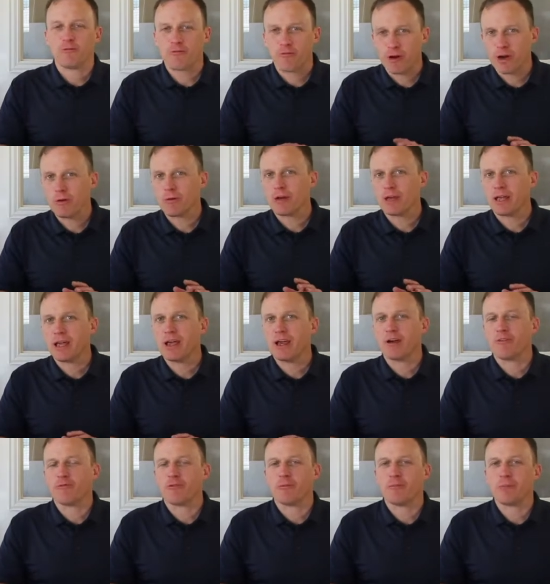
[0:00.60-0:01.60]
we frequently
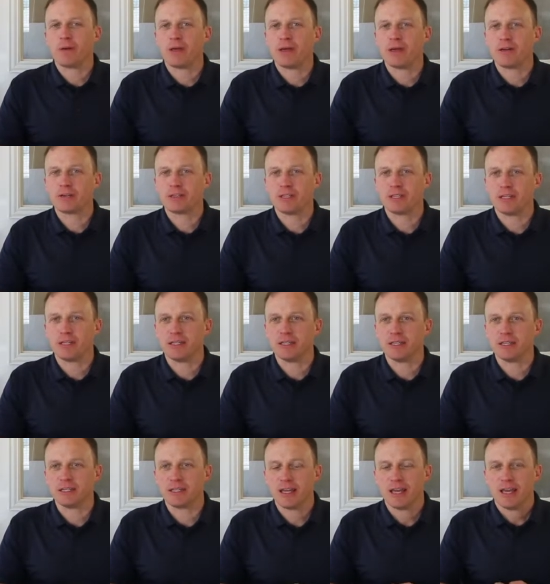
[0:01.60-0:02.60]
hear from
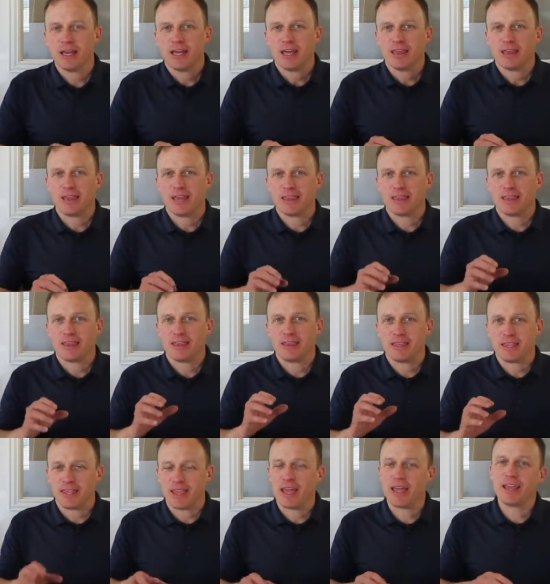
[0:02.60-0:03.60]
PLCs that
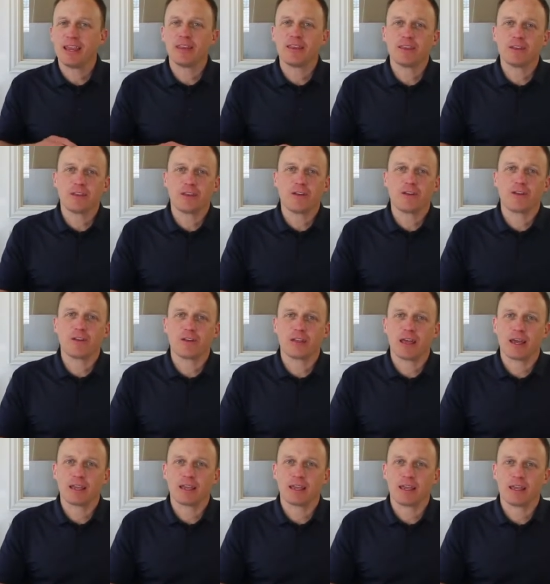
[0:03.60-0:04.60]
the data that they're
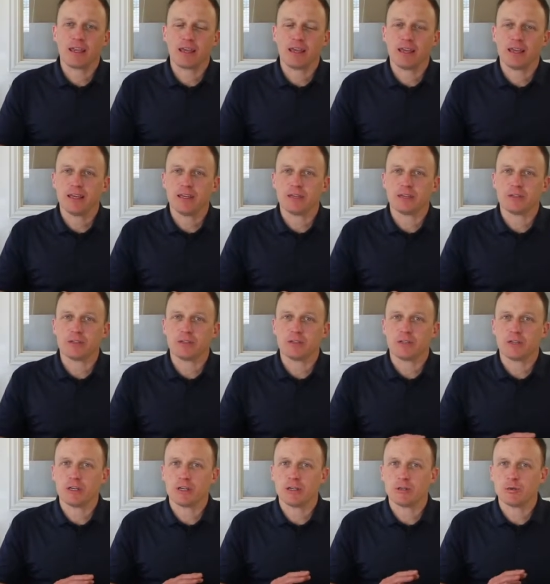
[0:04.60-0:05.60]
collecting
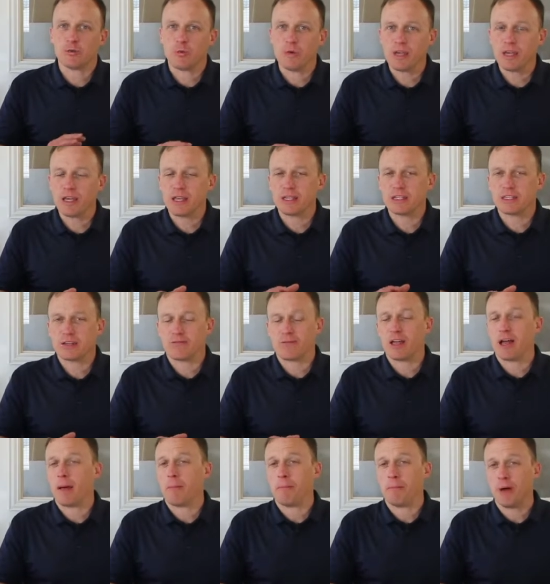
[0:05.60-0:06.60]
is, is weeks,
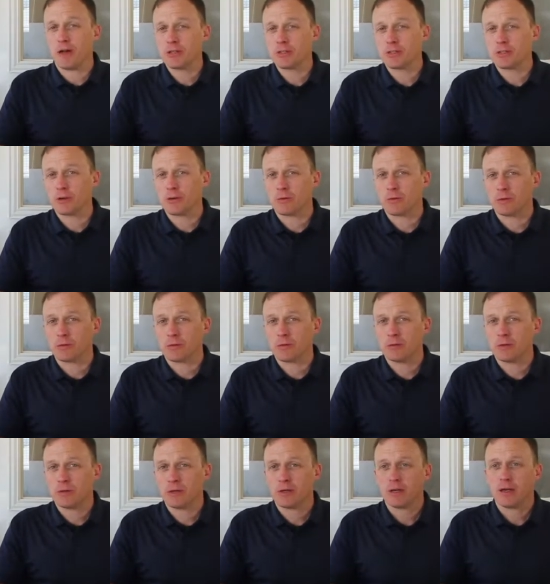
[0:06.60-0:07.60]
if not months
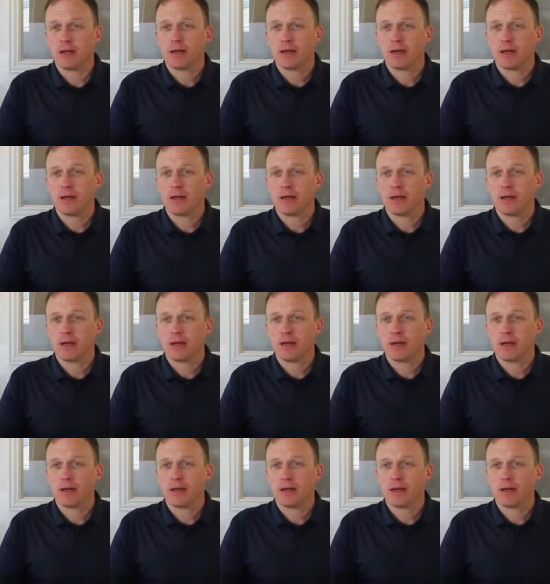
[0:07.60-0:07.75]
old.